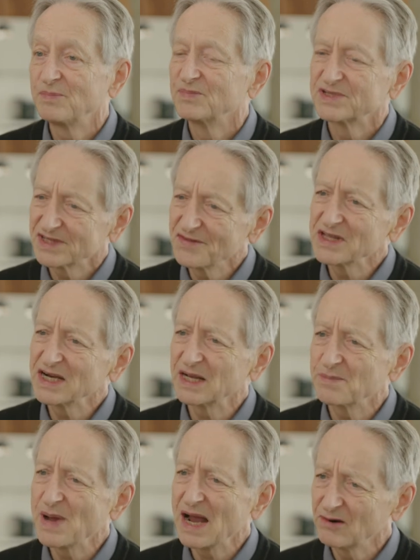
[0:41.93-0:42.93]
Something like
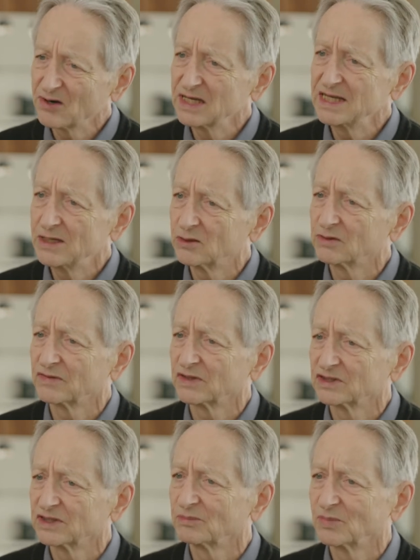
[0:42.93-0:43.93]
a paralegal, for
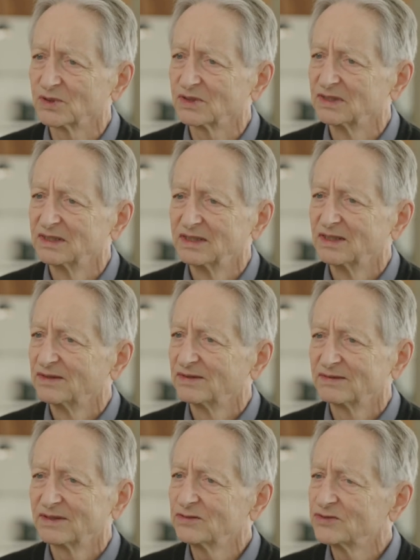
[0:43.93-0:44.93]
example. Yeah.
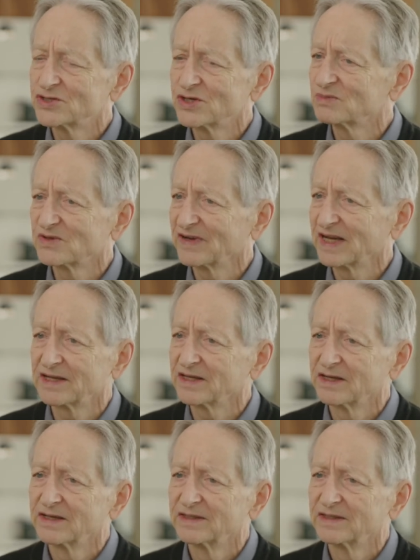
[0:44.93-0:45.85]
Those jobs have had it.